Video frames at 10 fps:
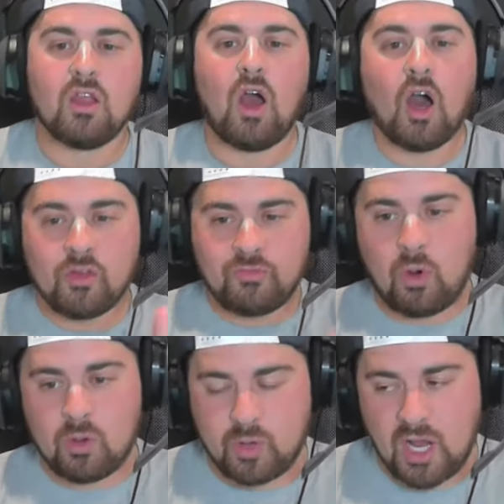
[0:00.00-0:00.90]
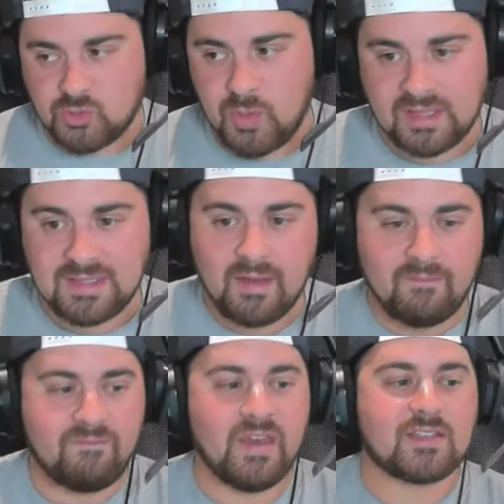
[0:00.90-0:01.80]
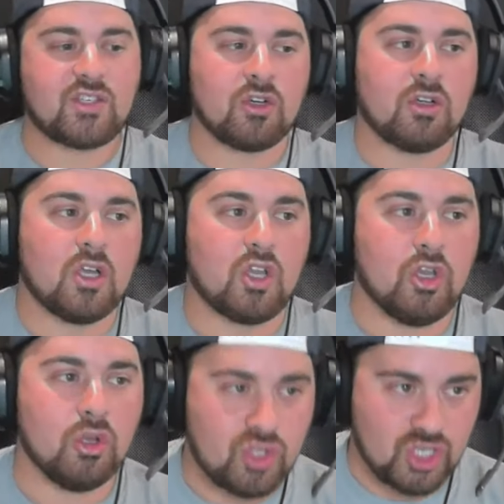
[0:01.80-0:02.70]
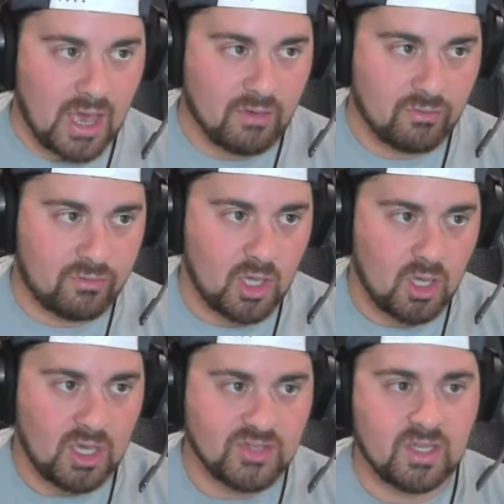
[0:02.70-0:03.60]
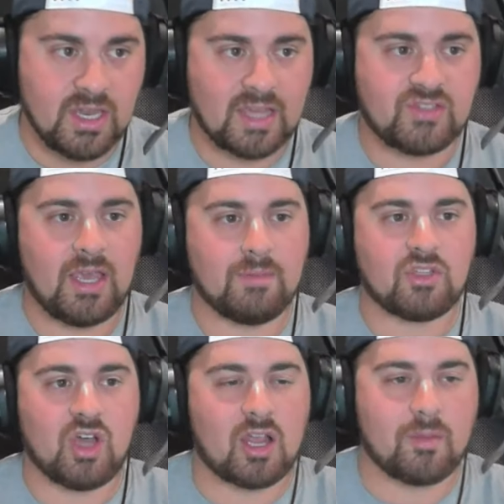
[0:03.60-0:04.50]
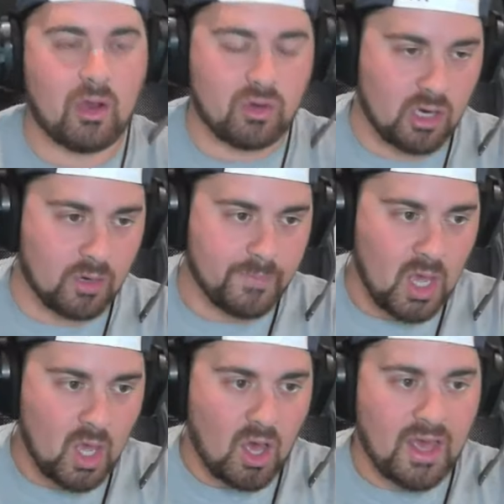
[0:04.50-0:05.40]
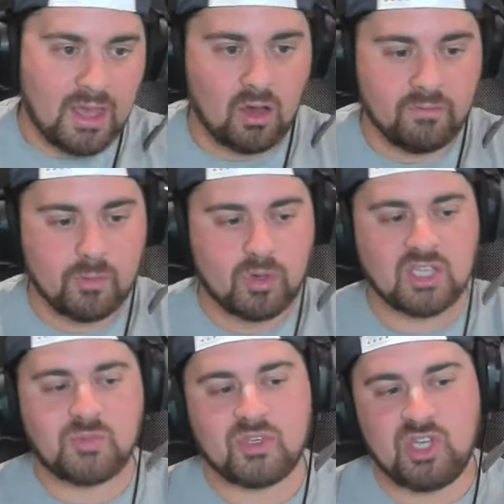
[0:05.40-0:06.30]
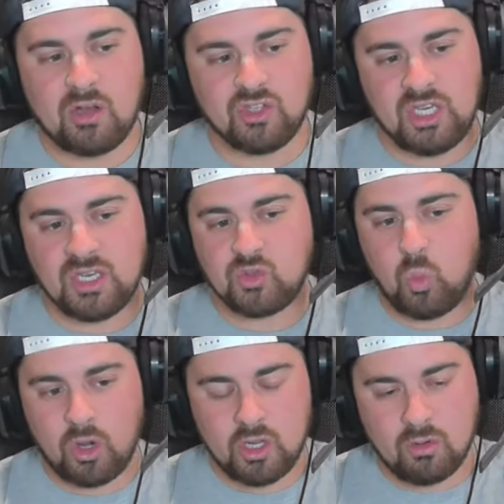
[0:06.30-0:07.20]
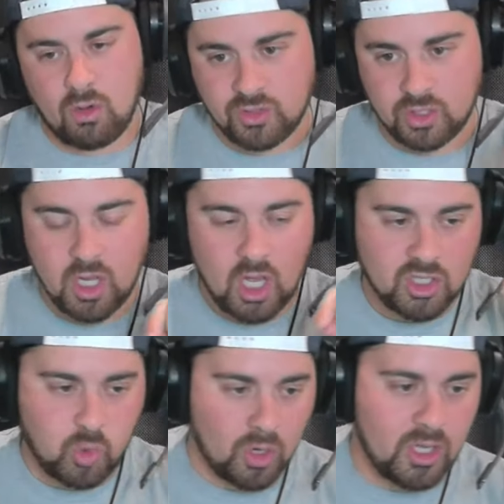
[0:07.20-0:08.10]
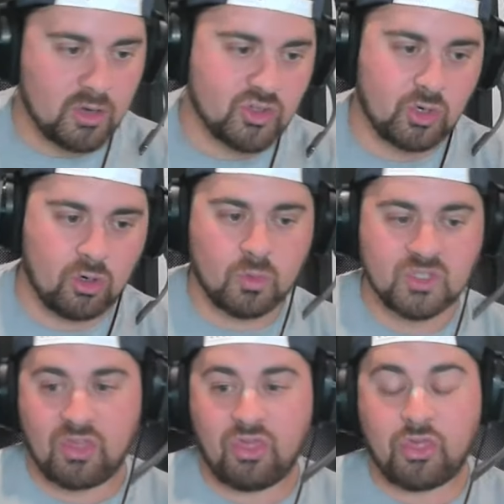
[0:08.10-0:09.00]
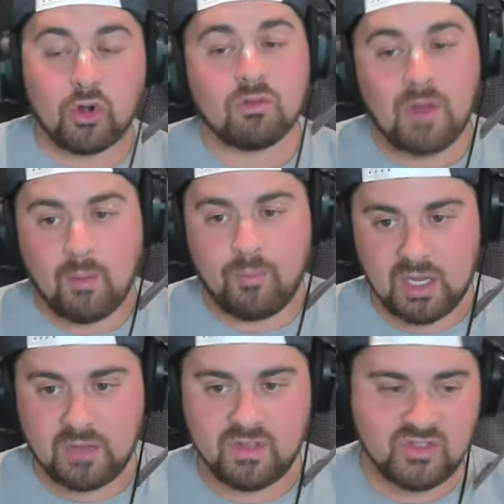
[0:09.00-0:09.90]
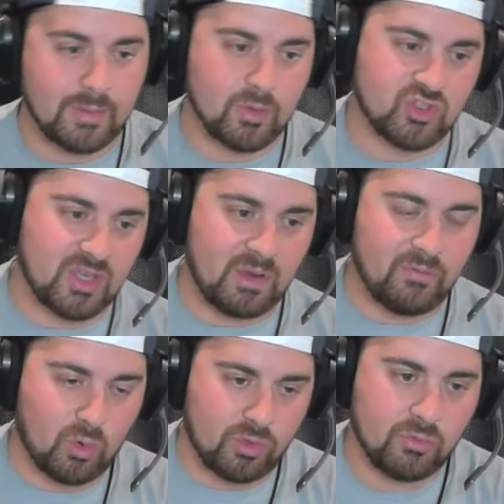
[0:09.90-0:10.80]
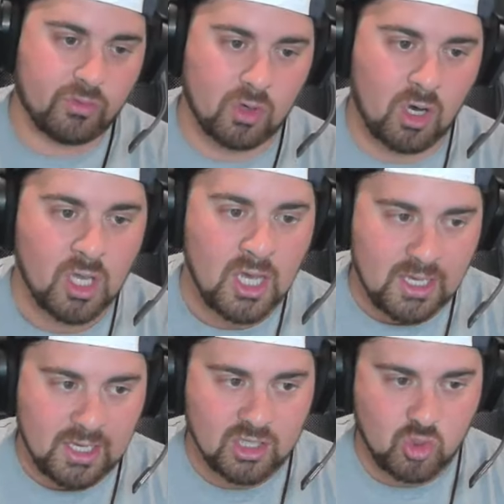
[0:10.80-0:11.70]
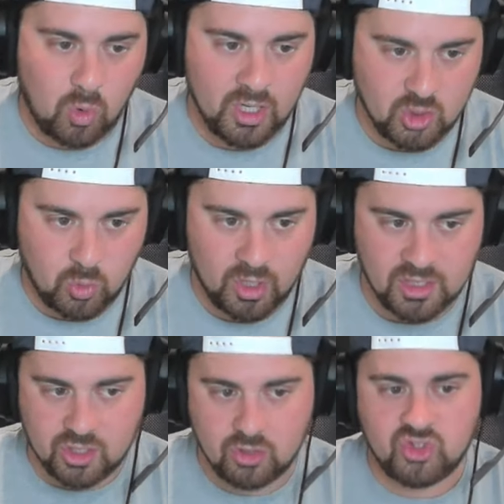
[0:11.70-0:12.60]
Other forward prospect, Victor Nuchev, is the next name to talk about here ahead of the Prospects Challenge. He is 1 year older, 20 years old, was a third-round pick of the Sabres, 74th overall in 2022.